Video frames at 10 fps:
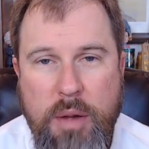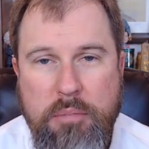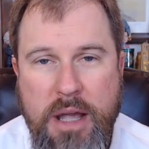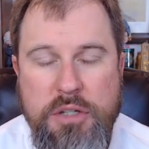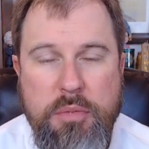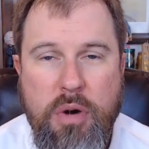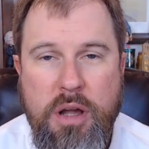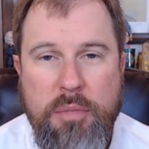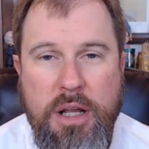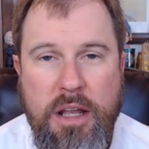webpage,
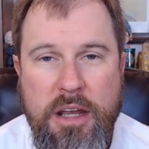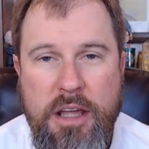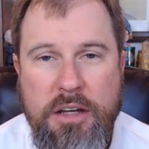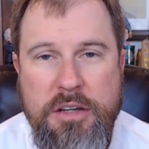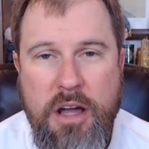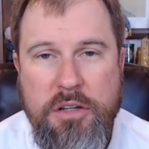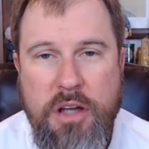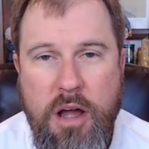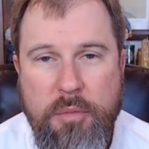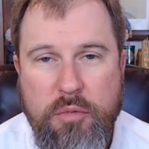brionmcclanahan.com.